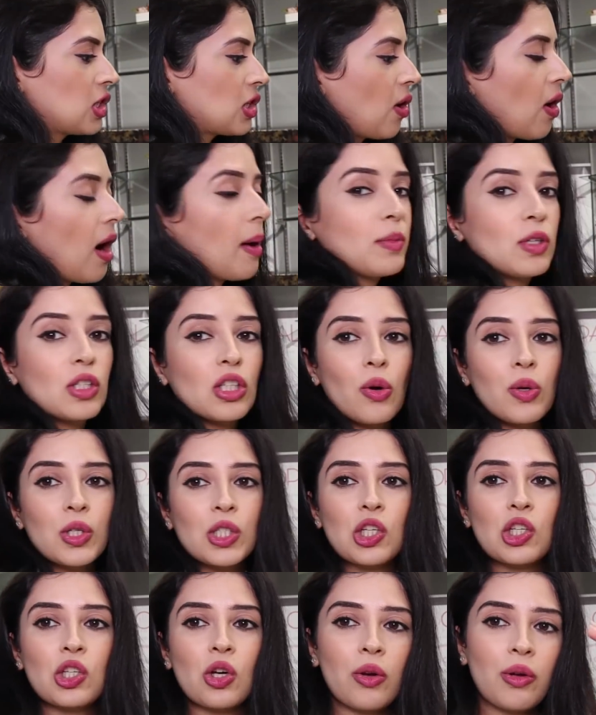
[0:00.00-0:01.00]
so i'm just
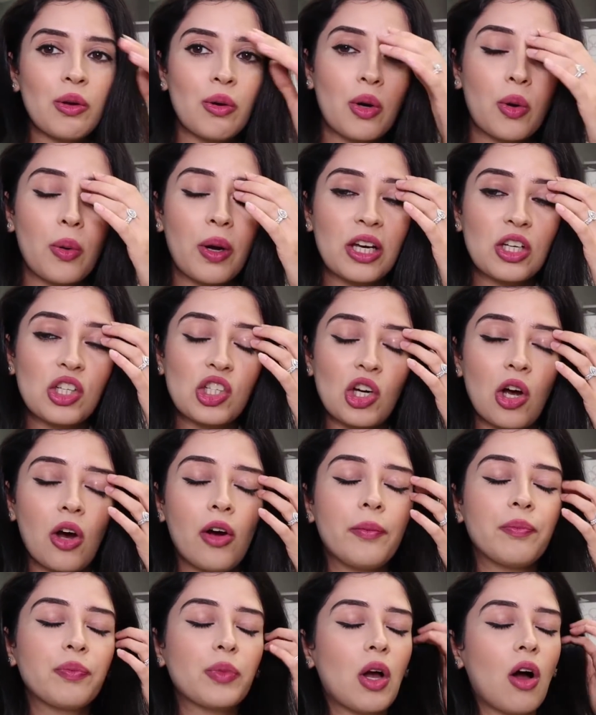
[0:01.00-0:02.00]
going to show you a quick
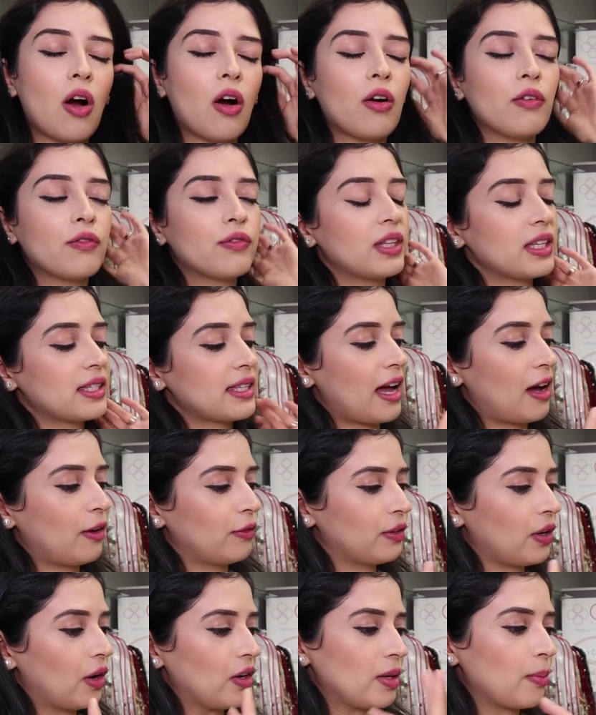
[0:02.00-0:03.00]
shot of this
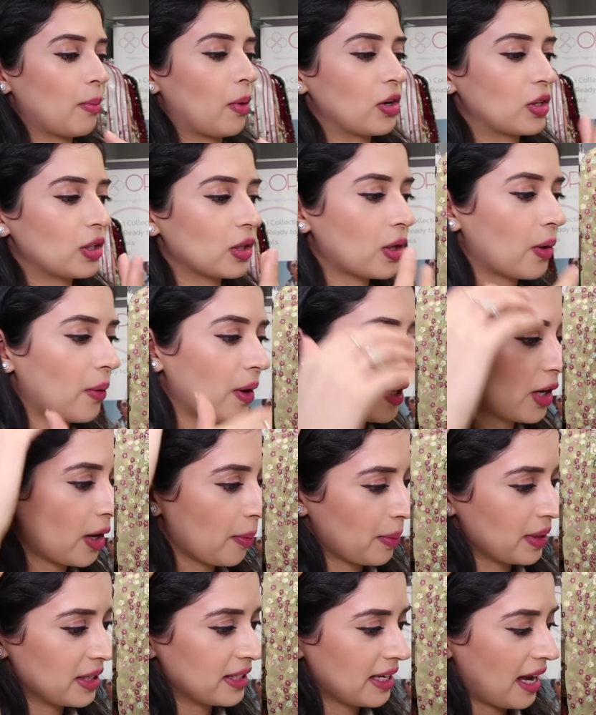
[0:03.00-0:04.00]
outfit on a model going
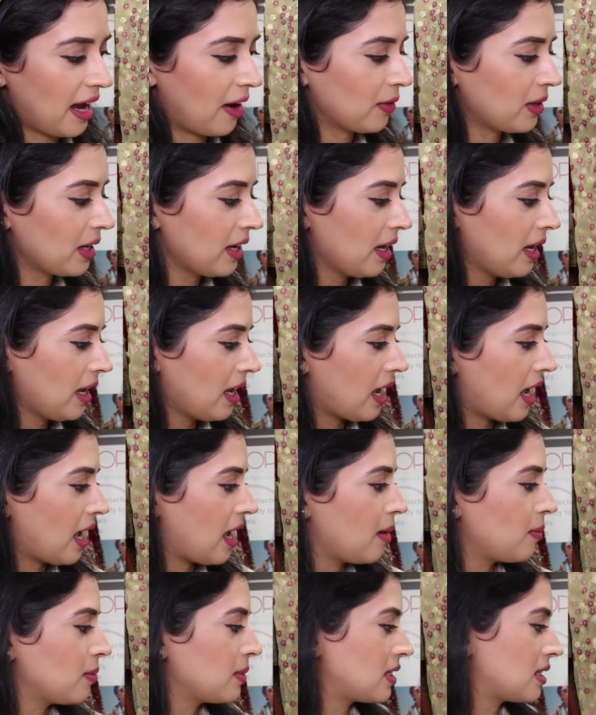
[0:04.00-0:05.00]
up and down
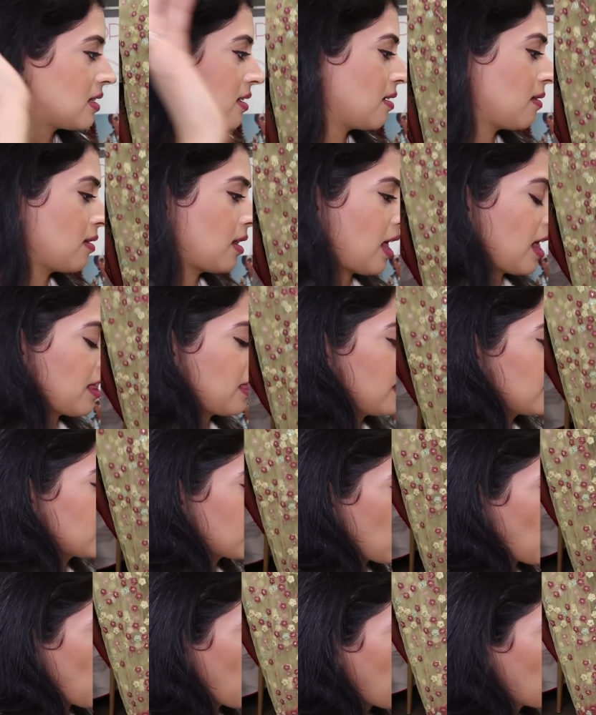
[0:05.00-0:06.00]
um, i think
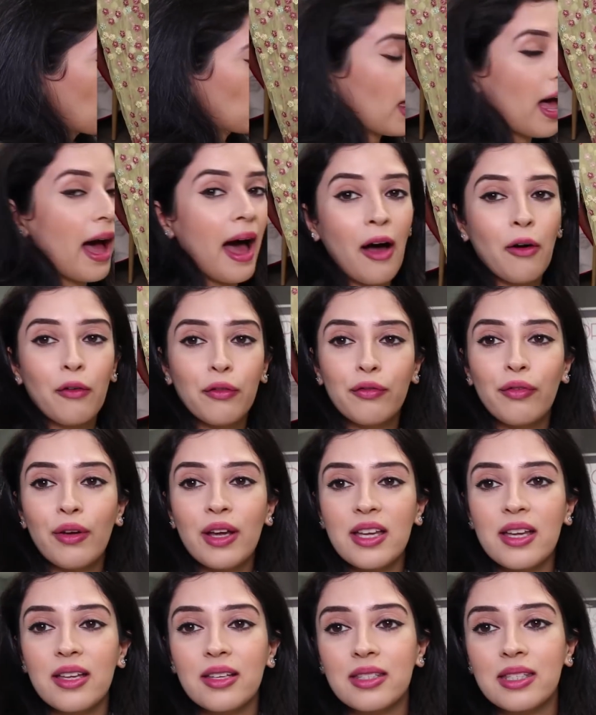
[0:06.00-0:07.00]
the whole
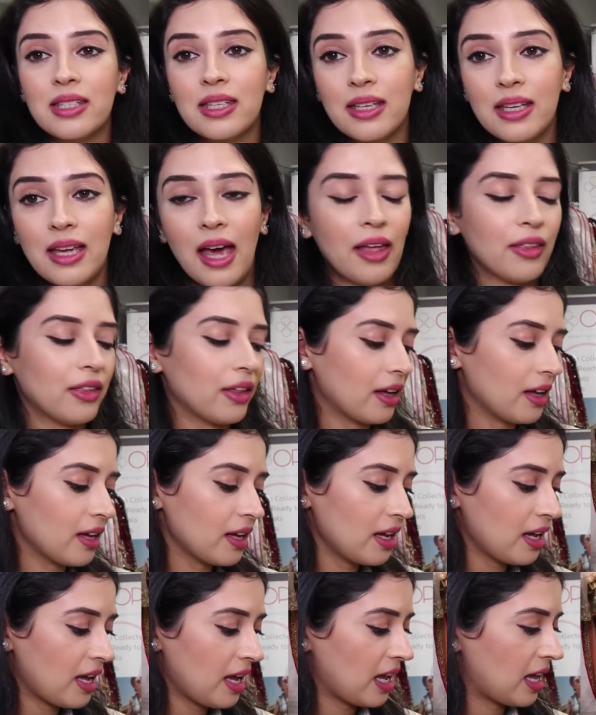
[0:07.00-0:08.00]
outfit together
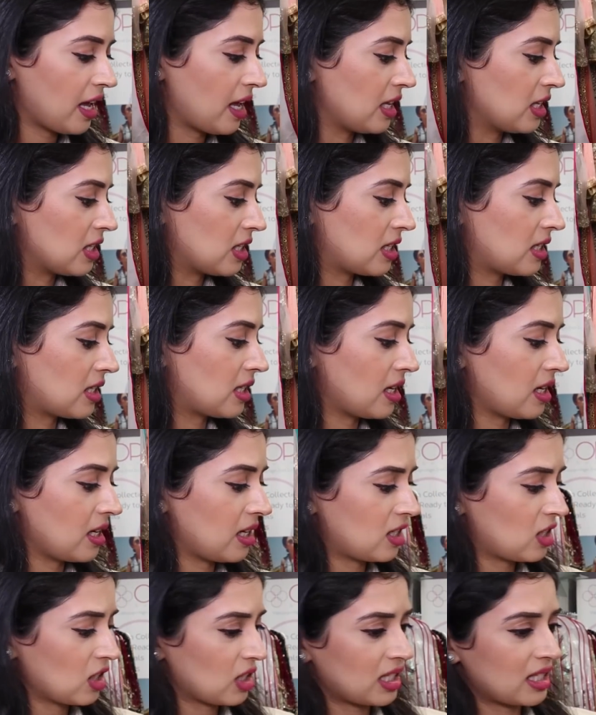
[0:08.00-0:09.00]
is
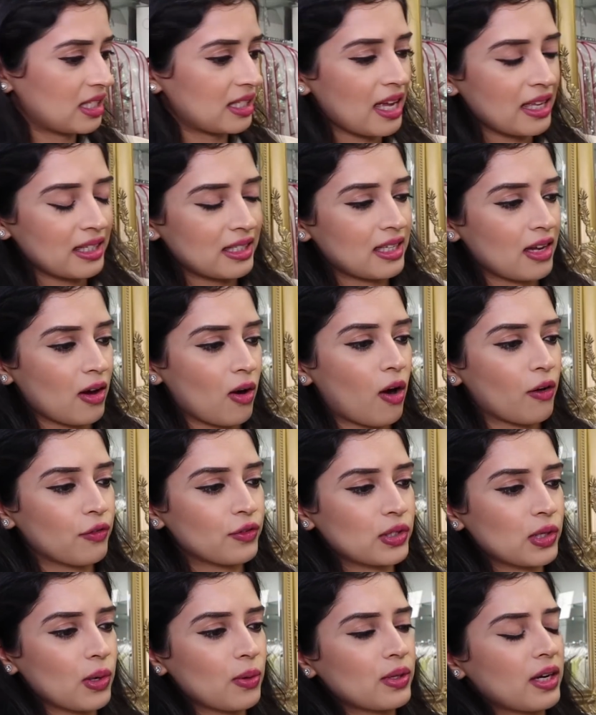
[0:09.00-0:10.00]
just sets it
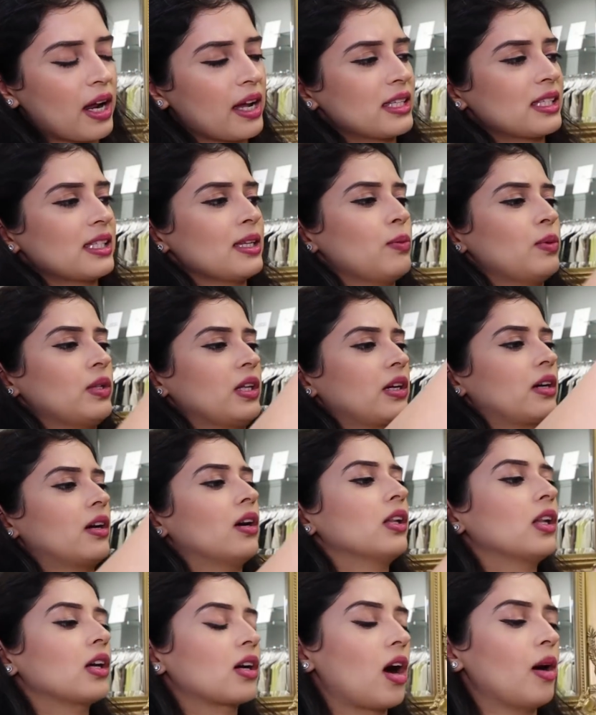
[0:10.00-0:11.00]
off so nicely with the
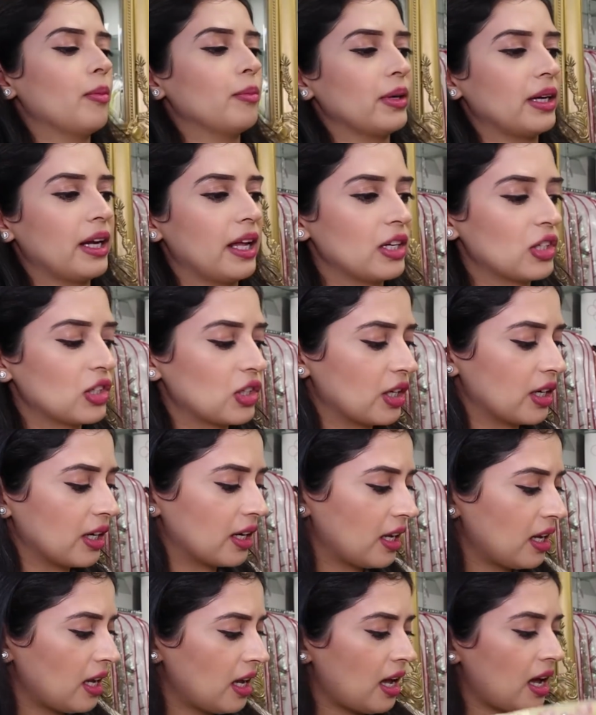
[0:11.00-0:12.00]
color
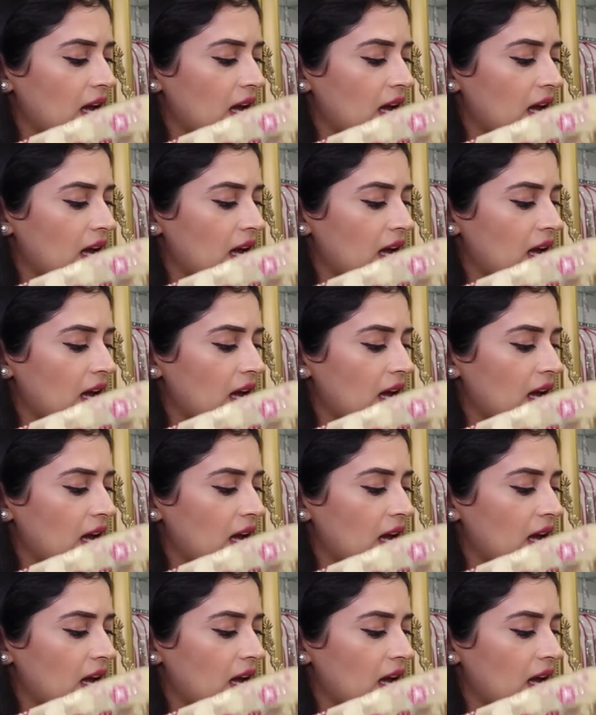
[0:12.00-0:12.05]
combination